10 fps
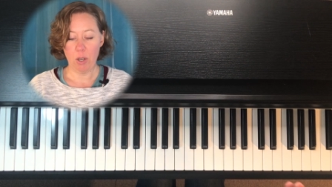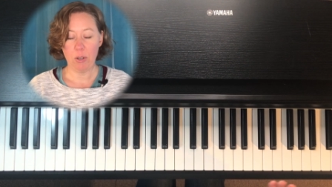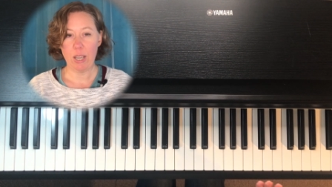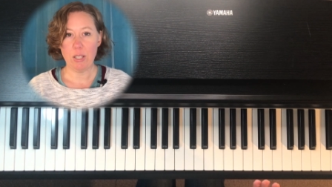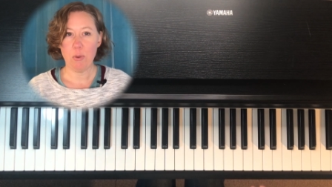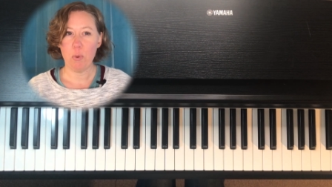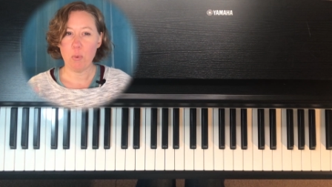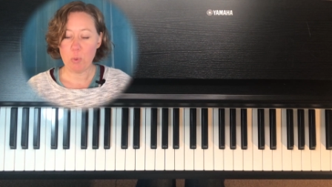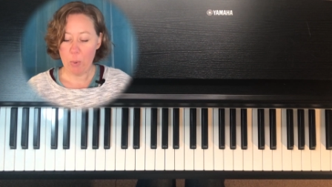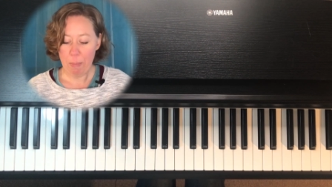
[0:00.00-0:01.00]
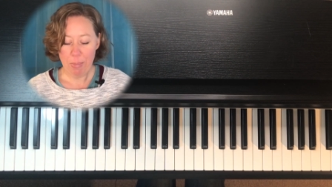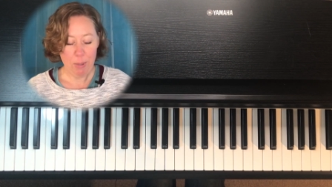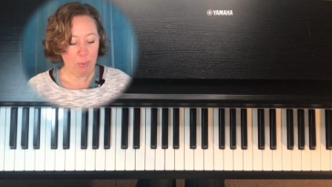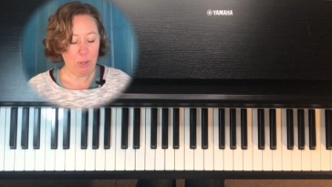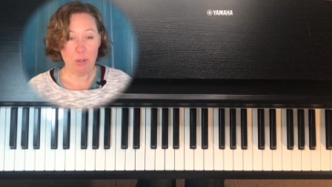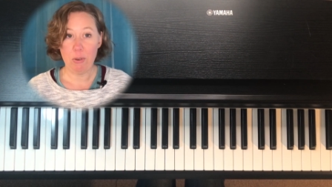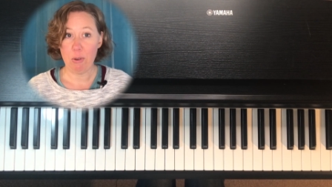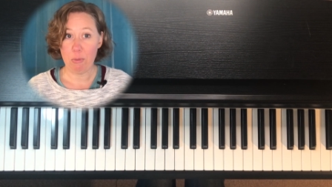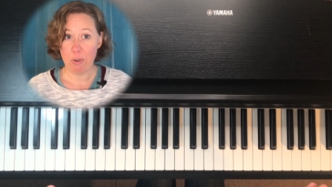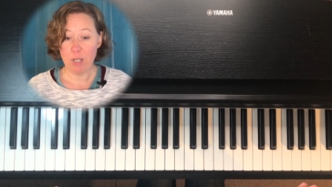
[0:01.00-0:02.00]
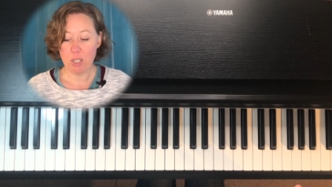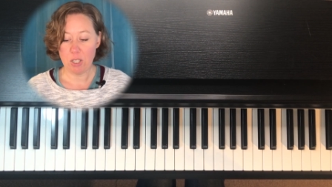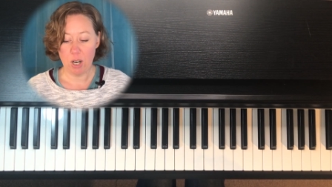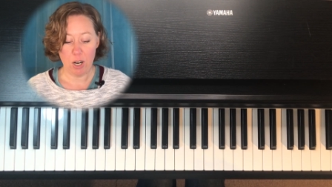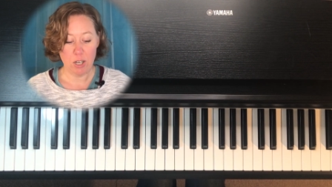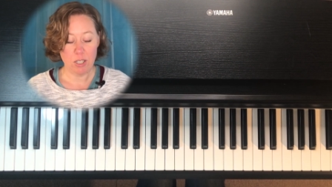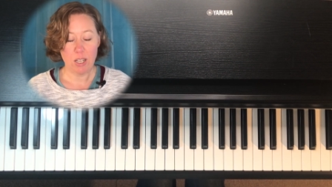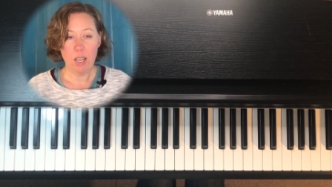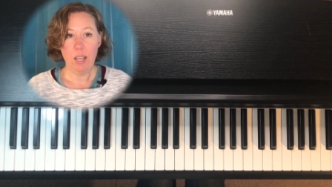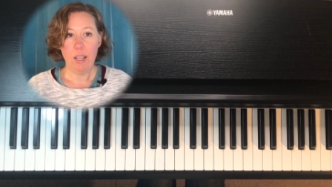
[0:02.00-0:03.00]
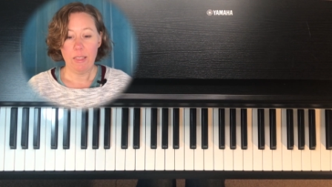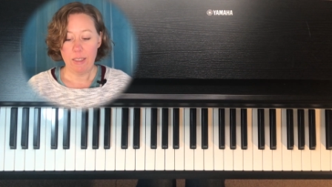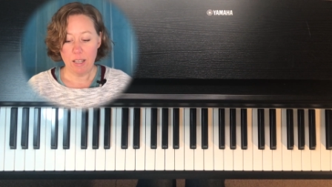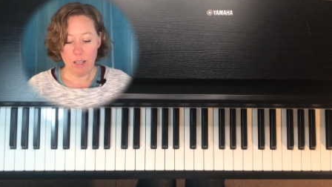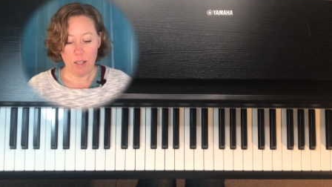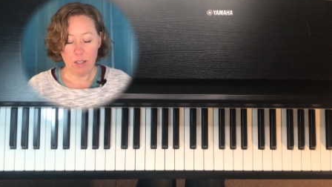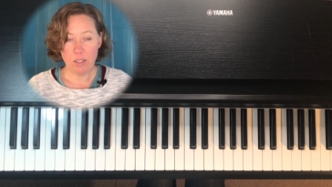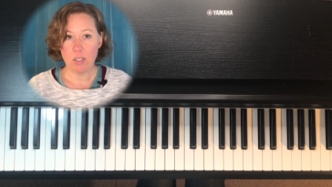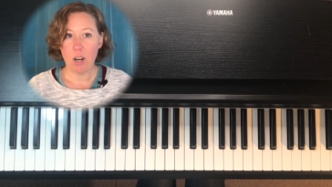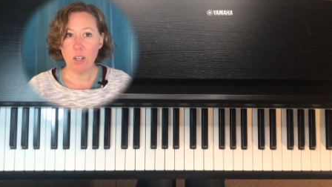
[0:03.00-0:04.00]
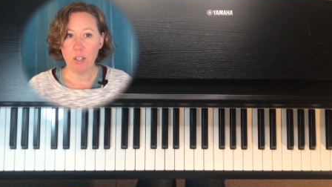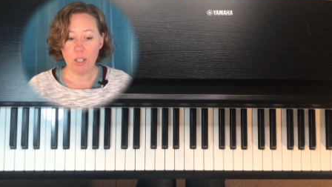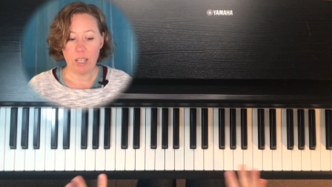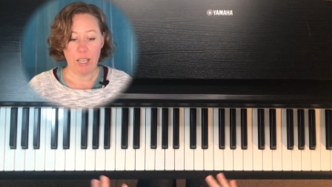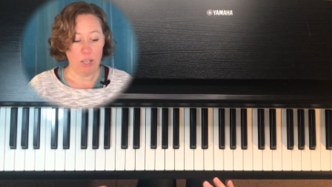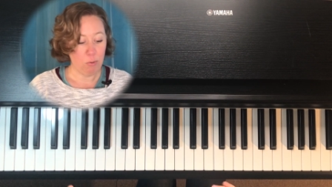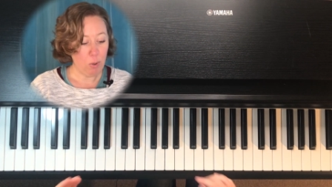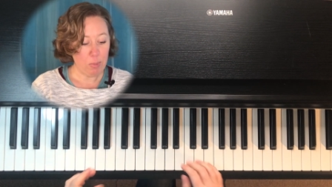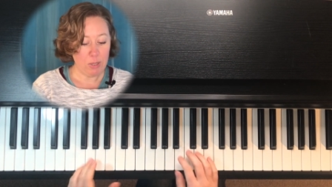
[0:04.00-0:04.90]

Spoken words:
Okay, it was when people first start, they start learning in root